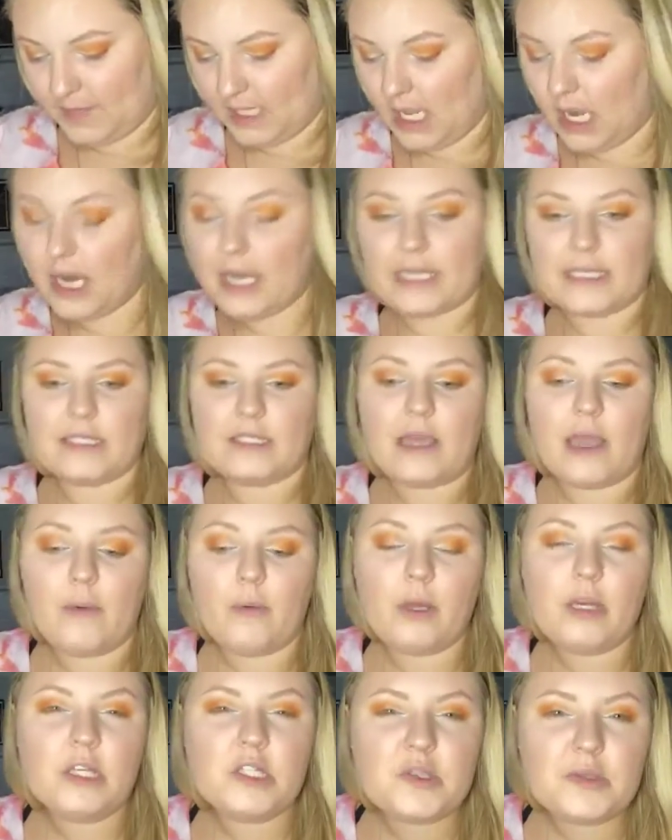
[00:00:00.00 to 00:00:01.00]
Alright, so I
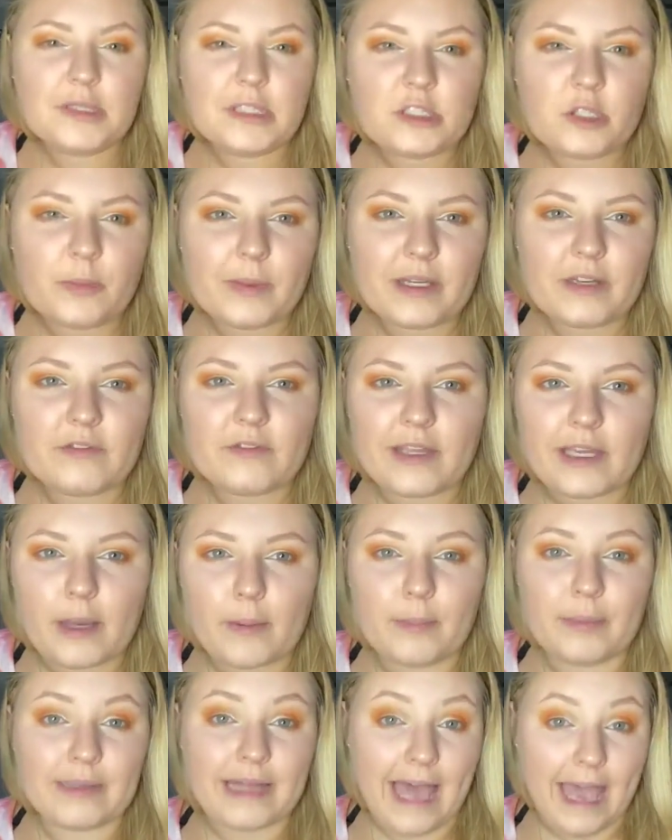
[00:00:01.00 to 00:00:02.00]
want to do a little bit of like a
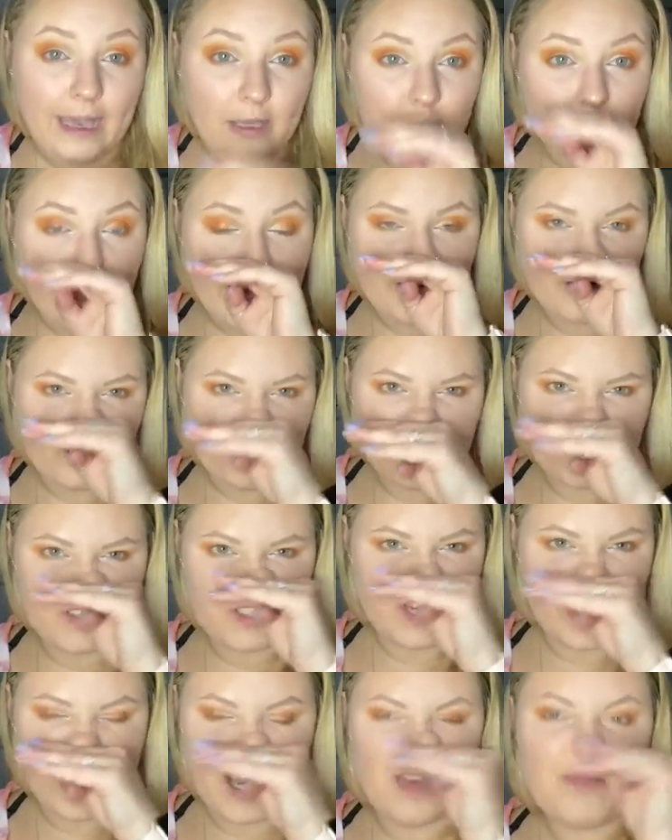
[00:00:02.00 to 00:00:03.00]
black liner on
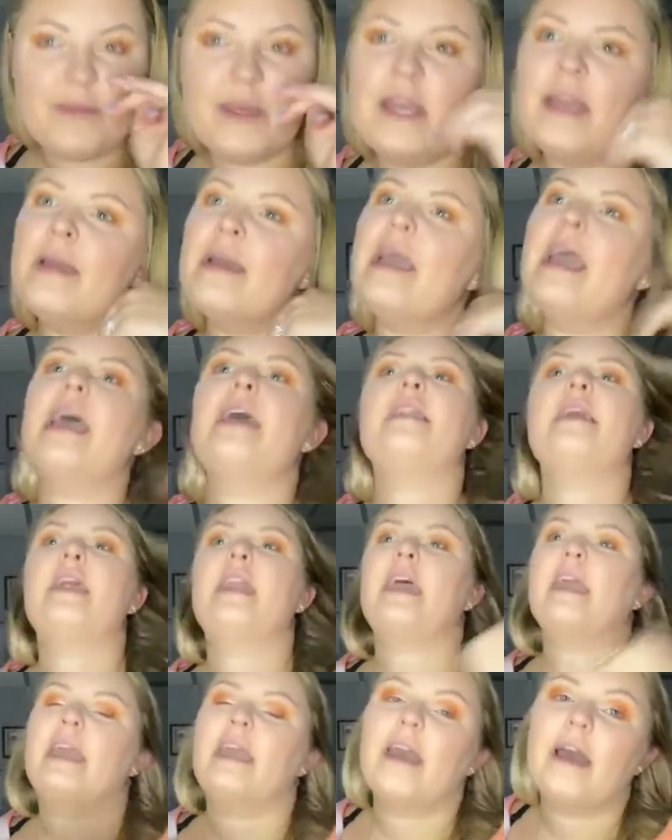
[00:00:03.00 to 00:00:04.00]
top. And then
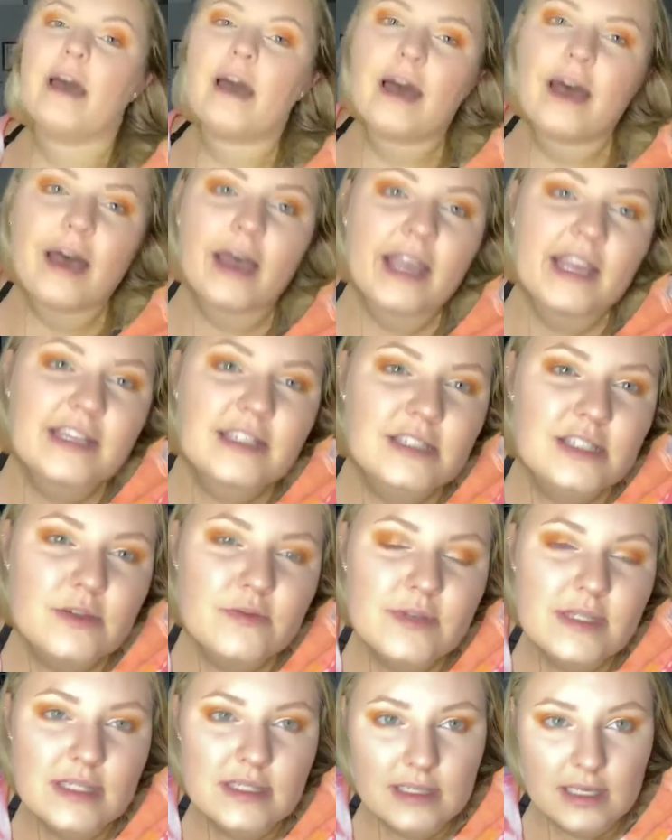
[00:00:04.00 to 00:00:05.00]
I kind of
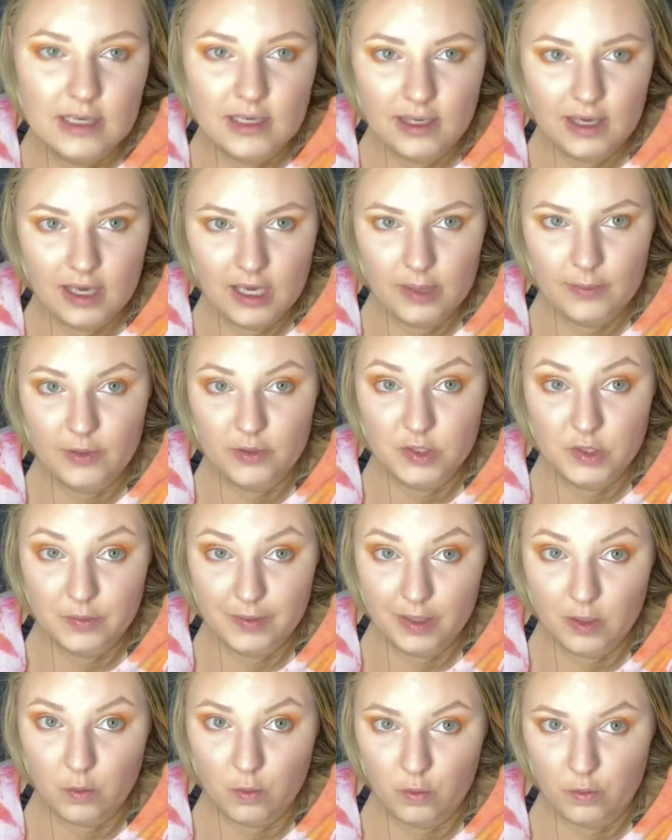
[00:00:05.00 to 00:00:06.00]
was thinking about
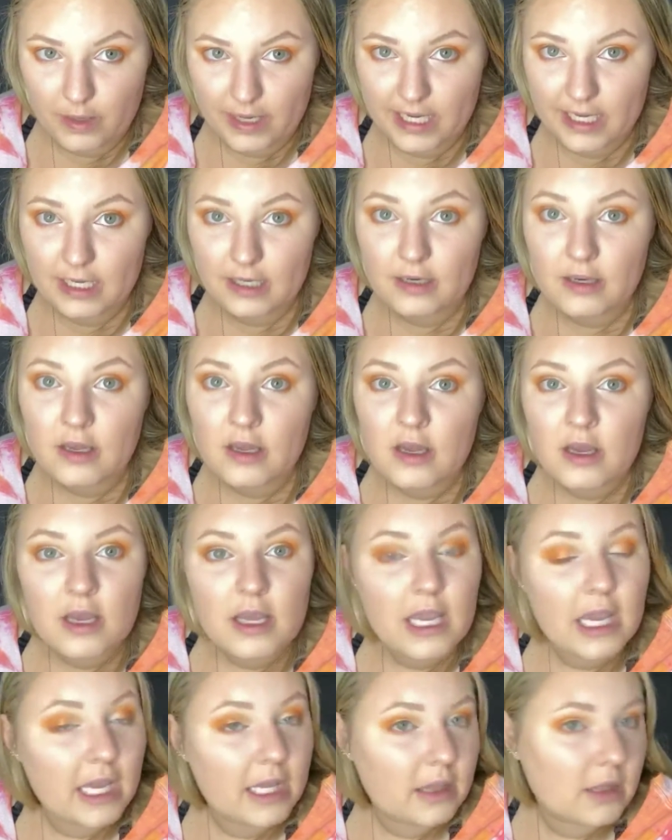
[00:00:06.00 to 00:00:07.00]
doing a white
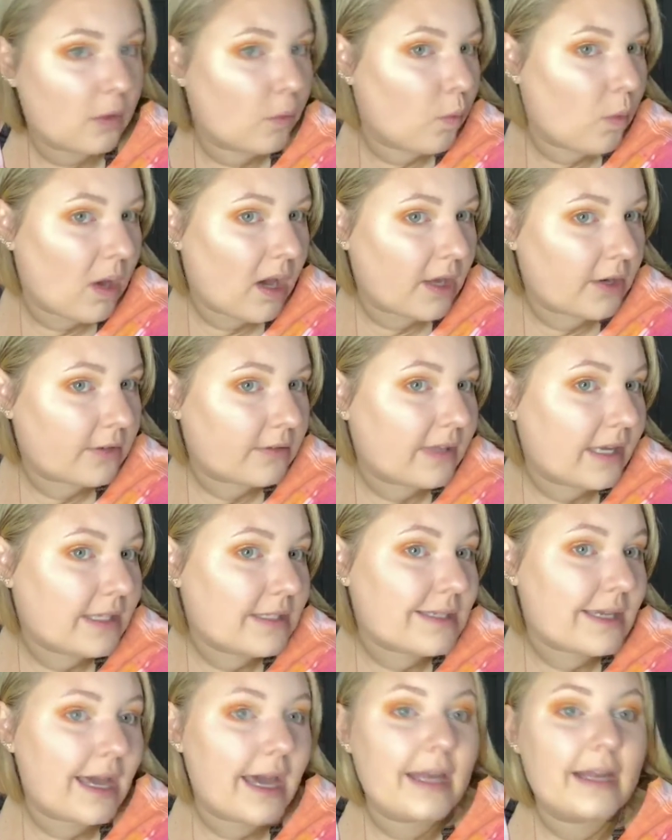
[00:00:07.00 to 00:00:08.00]
in the waterline
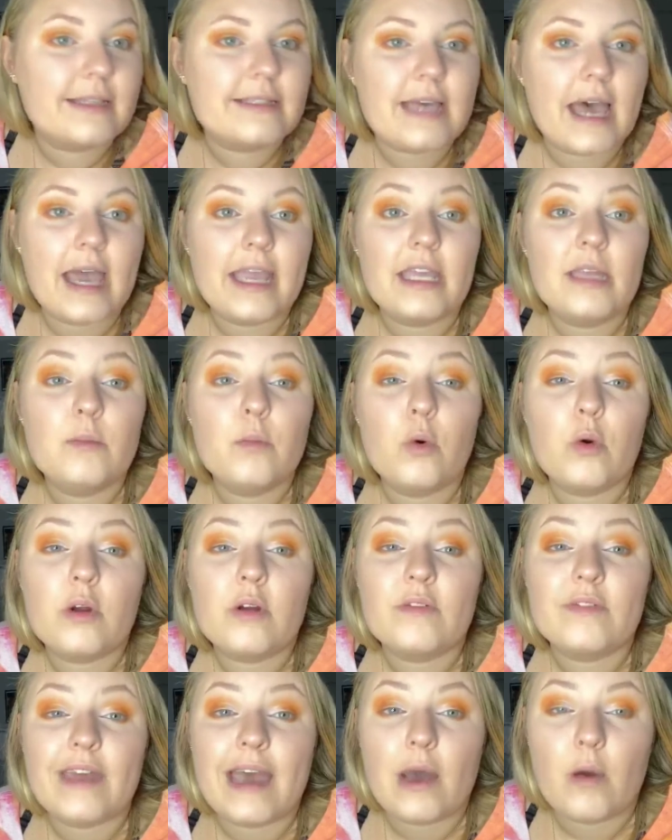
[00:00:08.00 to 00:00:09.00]
to kind of tie in more
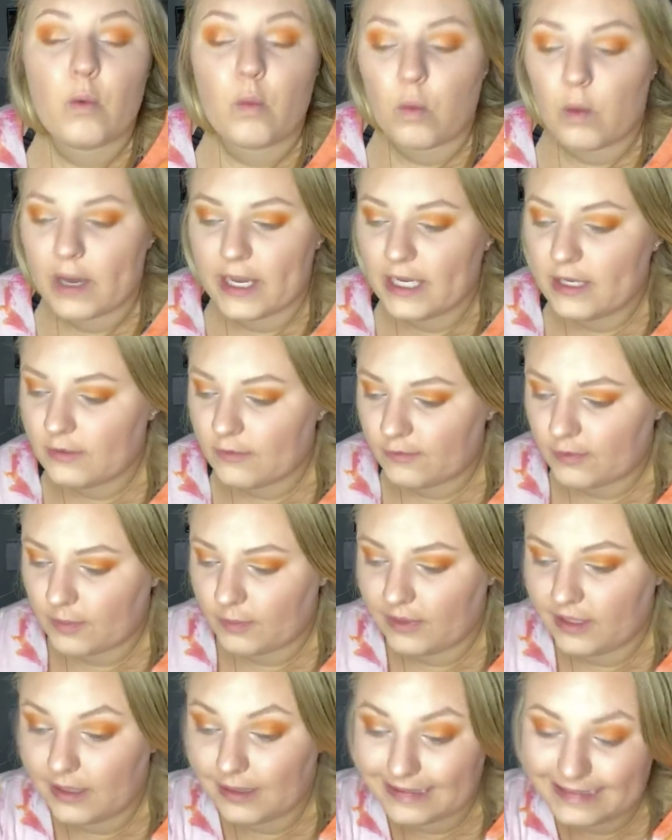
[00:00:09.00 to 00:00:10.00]
of that white from
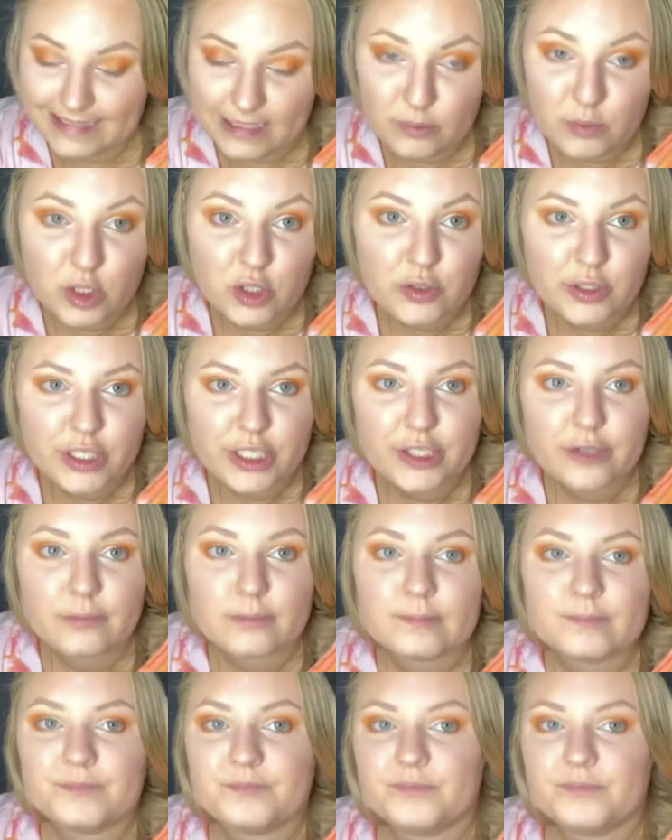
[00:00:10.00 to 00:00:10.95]
like a Nemo, you know?